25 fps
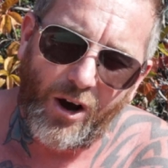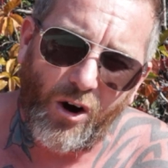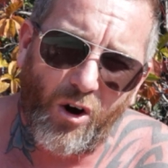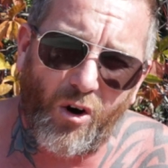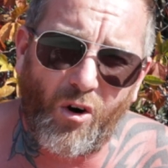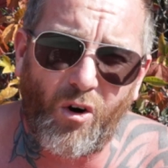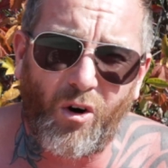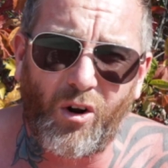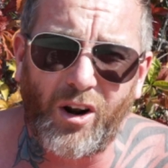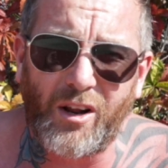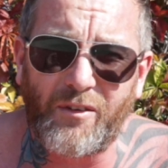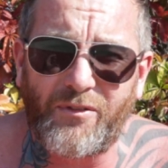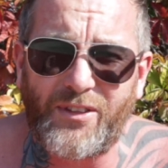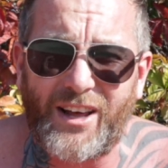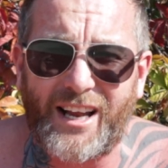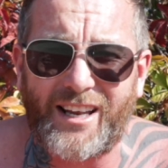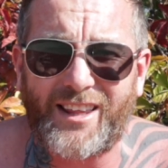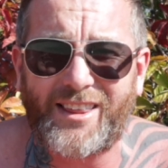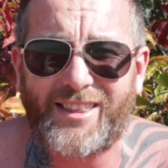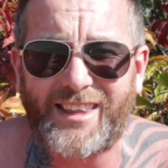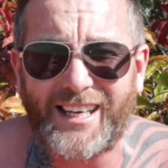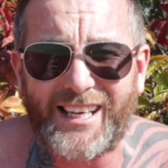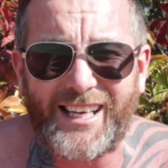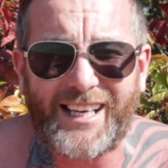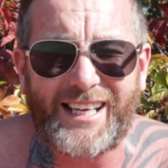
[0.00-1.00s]
All of that
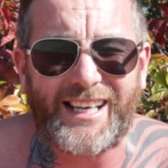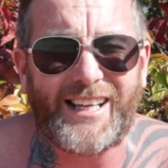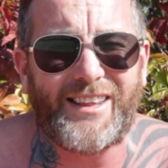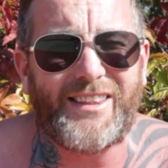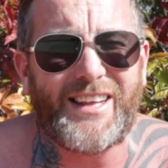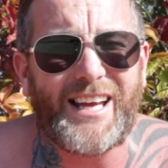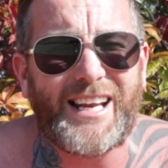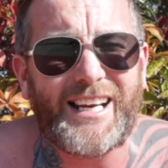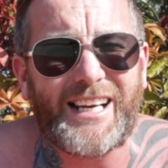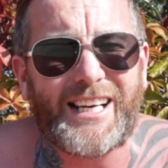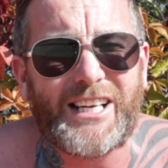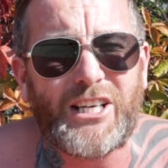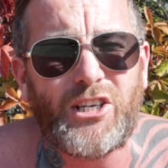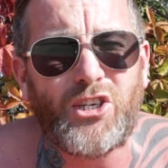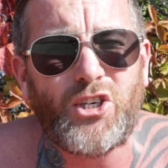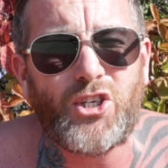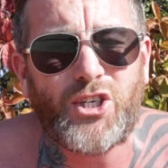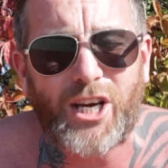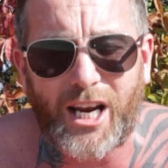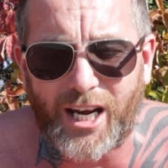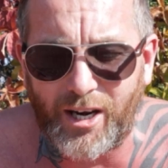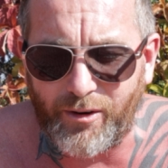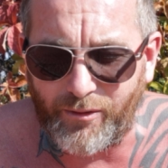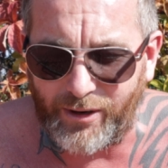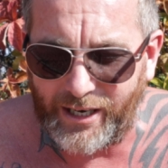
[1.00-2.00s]
thinking then can
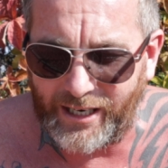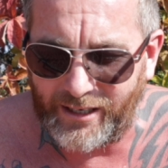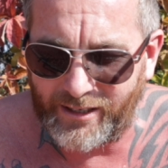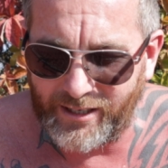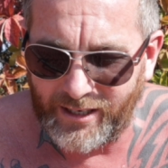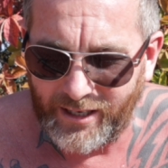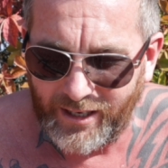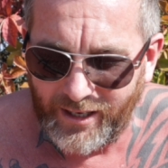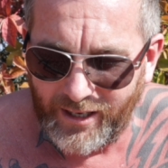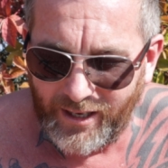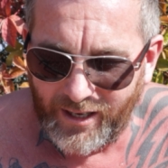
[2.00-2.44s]
generate